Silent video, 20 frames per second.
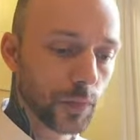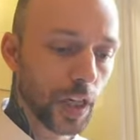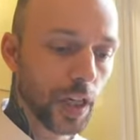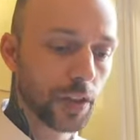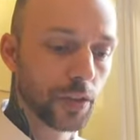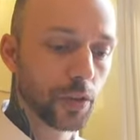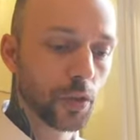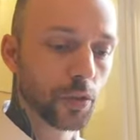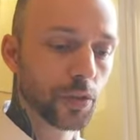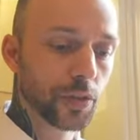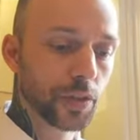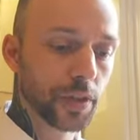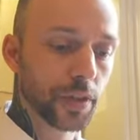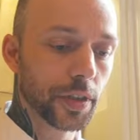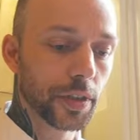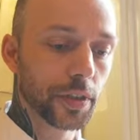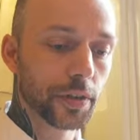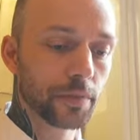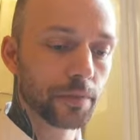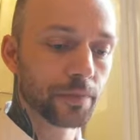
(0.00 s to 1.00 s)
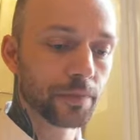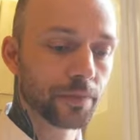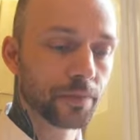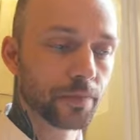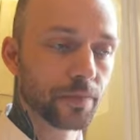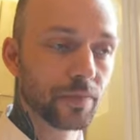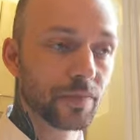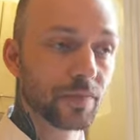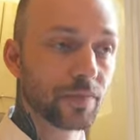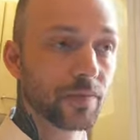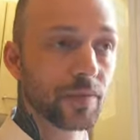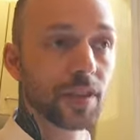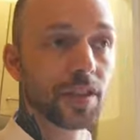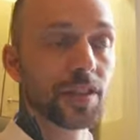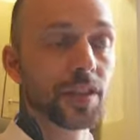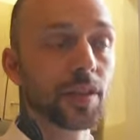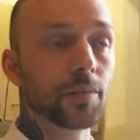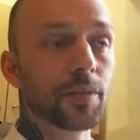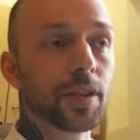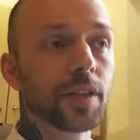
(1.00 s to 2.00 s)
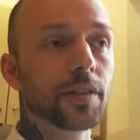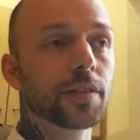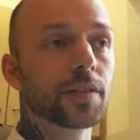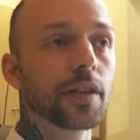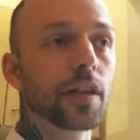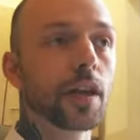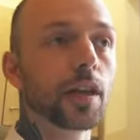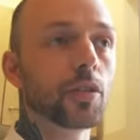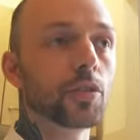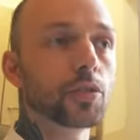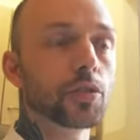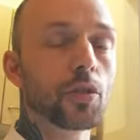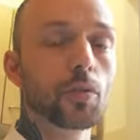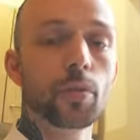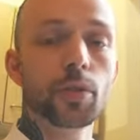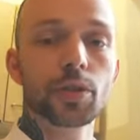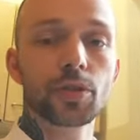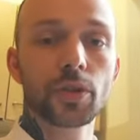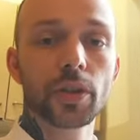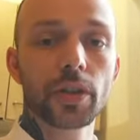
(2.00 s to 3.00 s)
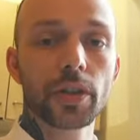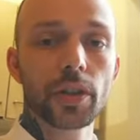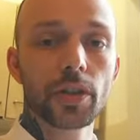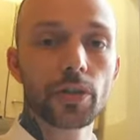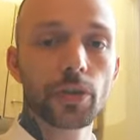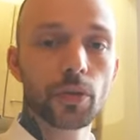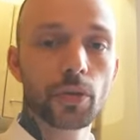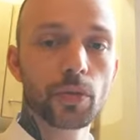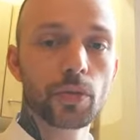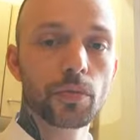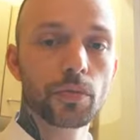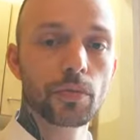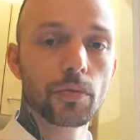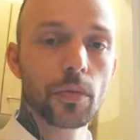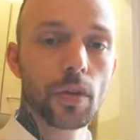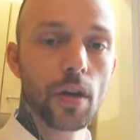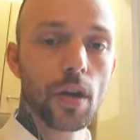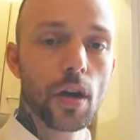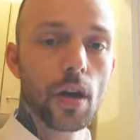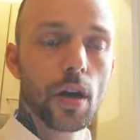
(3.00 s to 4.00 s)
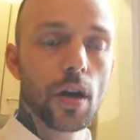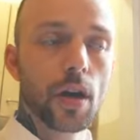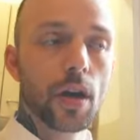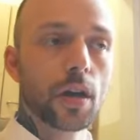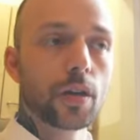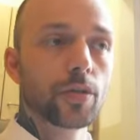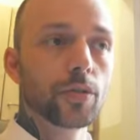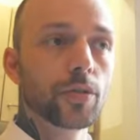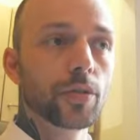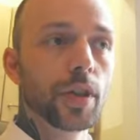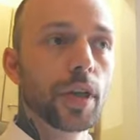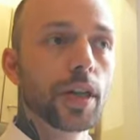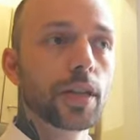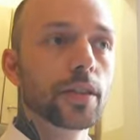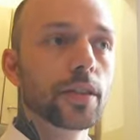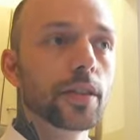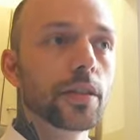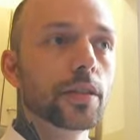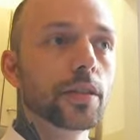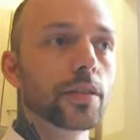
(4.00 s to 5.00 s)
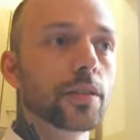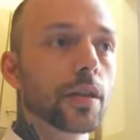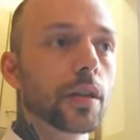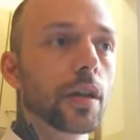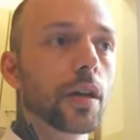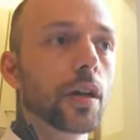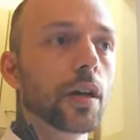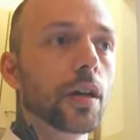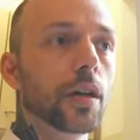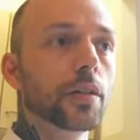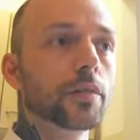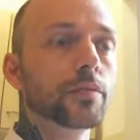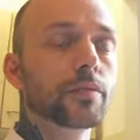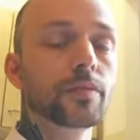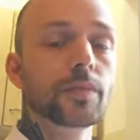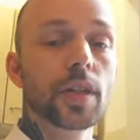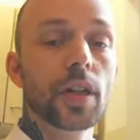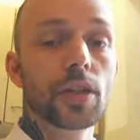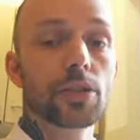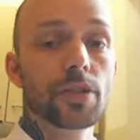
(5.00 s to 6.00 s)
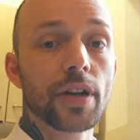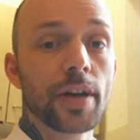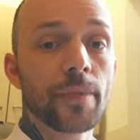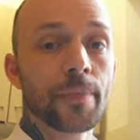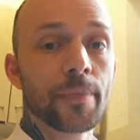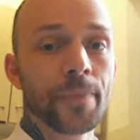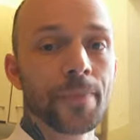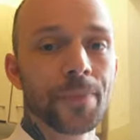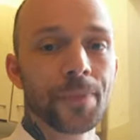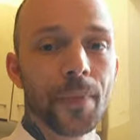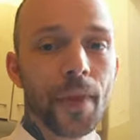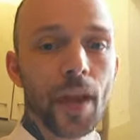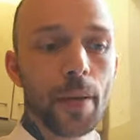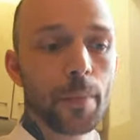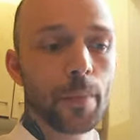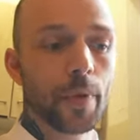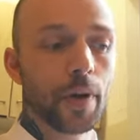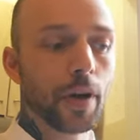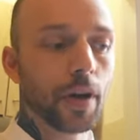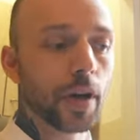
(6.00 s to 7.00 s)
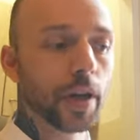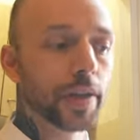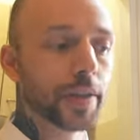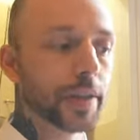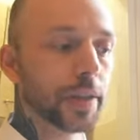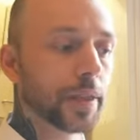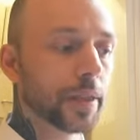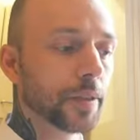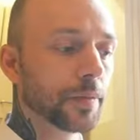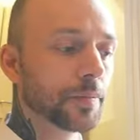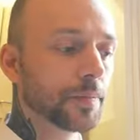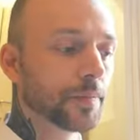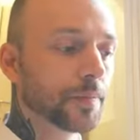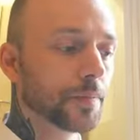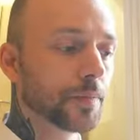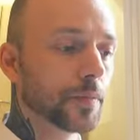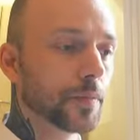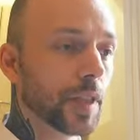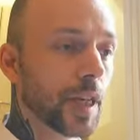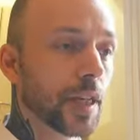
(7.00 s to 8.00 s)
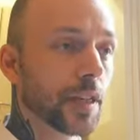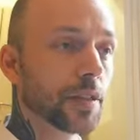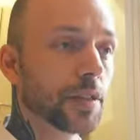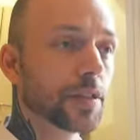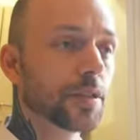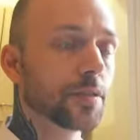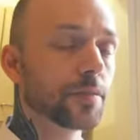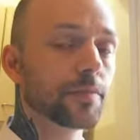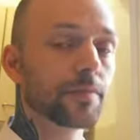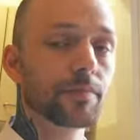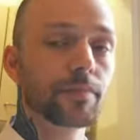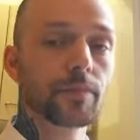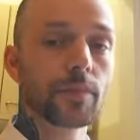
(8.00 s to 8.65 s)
I thought it seemed that I lost the opportunity to take this exam, but thanks